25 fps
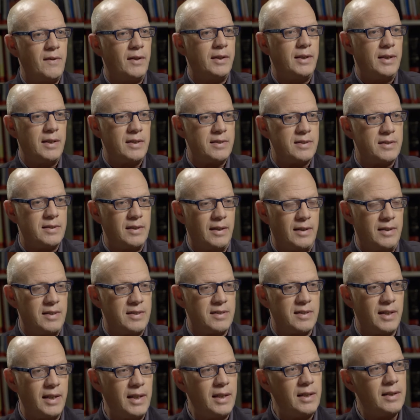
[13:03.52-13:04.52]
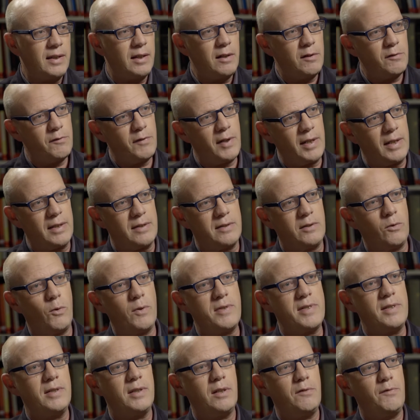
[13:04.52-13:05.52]
that he's seeing the
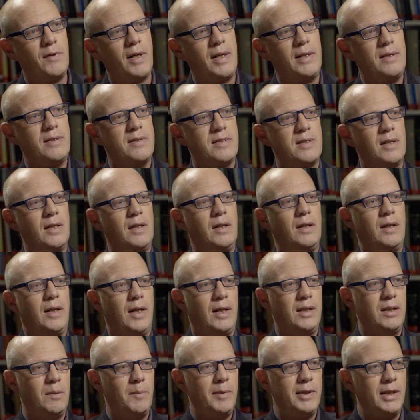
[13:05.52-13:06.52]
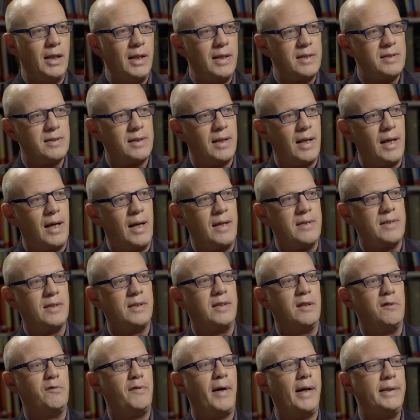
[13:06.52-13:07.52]
recent events in the Middle East, as a
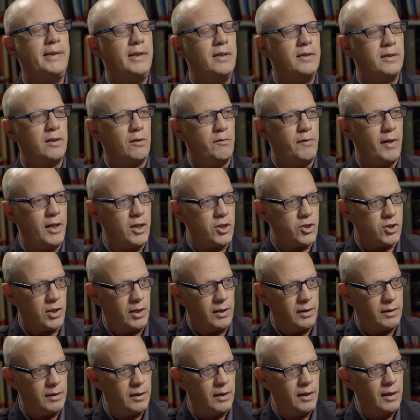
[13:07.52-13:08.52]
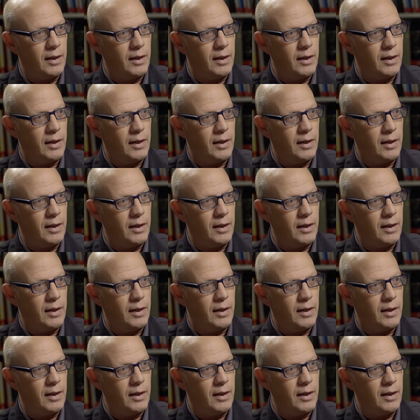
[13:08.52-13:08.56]
divine intervention.